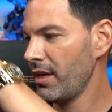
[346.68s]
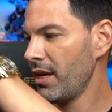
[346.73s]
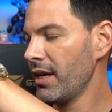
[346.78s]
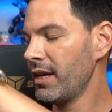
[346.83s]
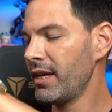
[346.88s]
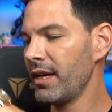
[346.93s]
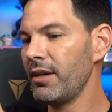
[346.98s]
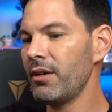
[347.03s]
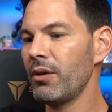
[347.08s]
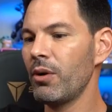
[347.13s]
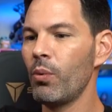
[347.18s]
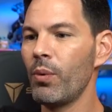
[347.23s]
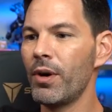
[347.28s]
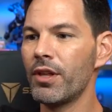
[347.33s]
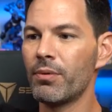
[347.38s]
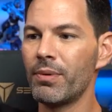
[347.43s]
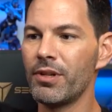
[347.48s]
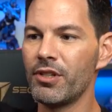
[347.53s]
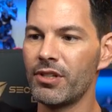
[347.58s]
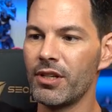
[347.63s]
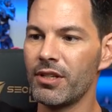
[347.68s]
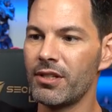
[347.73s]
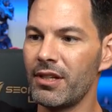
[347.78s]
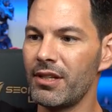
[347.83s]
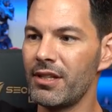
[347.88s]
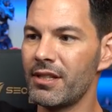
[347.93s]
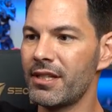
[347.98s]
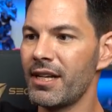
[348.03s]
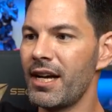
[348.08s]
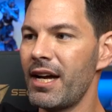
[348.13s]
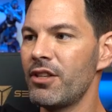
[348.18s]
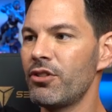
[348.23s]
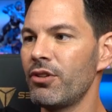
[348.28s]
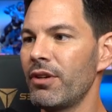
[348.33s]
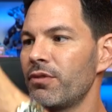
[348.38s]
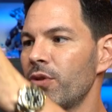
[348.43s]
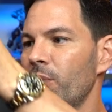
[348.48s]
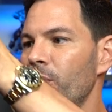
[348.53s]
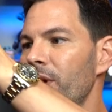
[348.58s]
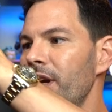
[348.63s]
Again, weather resistant inside, so you don't
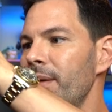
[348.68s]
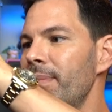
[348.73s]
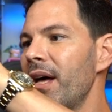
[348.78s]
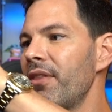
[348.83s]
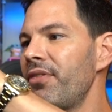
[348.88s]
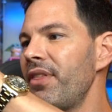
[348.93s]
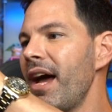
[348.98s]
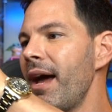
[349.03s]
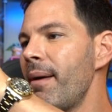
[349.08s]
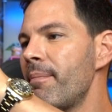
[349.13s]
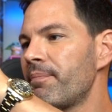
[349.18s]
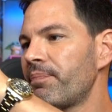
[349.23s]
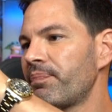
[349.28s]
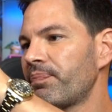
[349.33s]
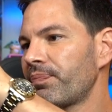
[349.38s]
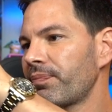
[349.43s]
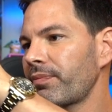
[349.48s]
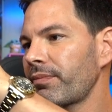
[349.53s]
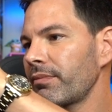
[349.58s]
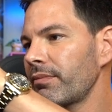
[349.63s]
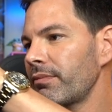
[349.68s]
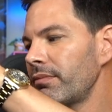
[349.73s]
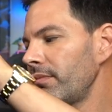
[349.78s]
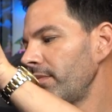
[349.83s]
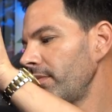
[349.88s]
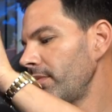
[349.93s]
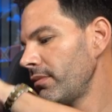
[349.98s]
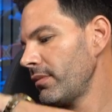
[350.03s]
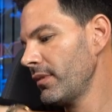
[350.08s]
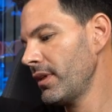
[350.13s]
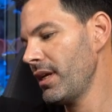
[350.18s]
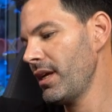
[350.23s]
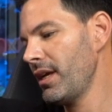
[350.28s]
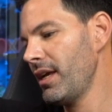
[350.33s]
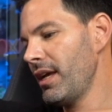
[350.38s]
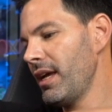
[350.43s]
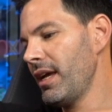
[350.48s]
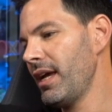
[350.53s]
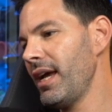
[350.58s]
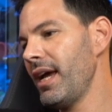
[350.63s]
have to worry about that.
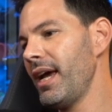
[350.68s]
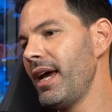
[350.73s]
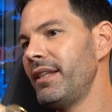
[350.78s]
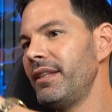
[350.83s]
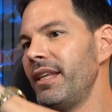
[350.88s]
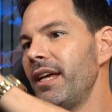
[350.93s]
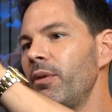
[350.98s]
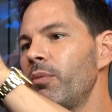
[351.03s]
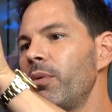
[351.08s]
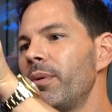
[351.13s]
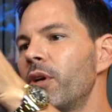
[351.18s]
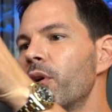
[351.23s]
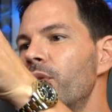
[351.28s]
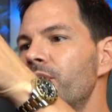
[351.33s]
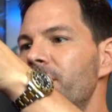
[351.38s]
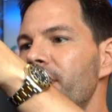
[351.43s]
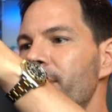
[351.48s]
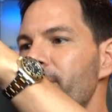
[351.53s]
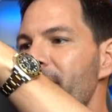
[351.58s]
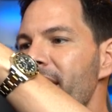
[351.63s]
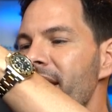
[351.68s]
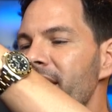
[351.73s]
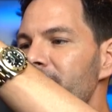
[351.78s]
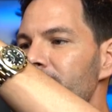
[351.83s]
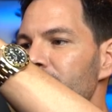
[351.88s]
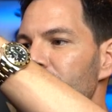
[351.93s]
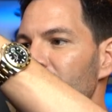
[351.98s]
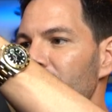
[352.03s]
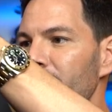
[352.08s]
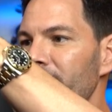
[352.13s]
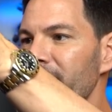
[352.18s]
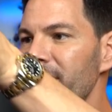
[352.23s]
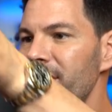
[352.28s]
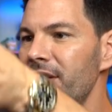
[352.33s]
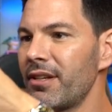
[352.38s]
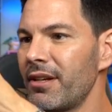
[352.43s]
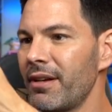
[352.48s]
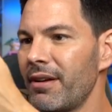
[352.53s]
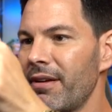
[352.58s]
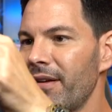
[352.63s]
And then when we go to the main
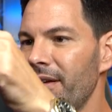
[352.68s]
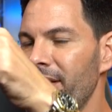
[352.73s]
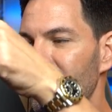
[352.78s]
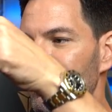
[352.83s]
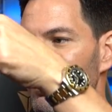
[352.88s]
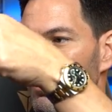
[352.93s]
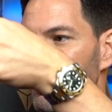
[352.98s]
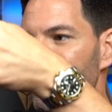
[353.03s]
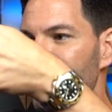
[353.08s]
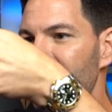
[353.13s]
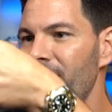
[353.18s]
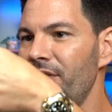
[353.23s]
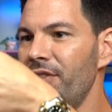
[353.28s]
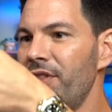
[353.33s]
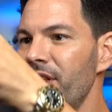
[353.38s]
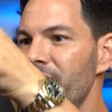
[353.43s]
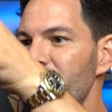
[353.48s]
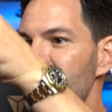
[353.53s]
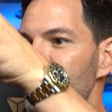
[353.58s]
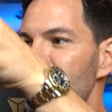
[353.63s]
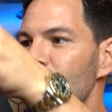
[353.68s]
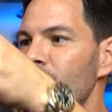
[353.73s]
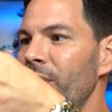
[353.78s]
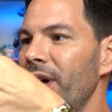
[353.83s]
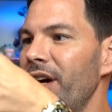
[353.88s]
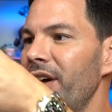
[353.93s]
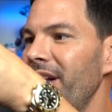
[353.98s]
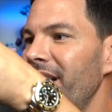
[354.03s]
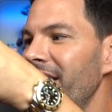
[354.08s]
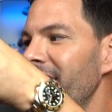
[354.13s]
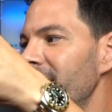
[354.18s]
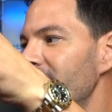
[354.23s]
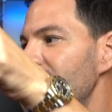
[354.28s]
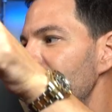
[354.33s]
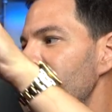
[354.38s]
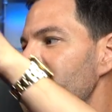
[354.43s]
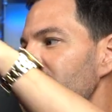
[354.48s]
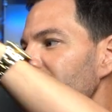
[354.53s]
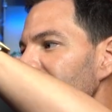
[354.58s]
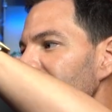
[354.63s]
compartment, this is where it gets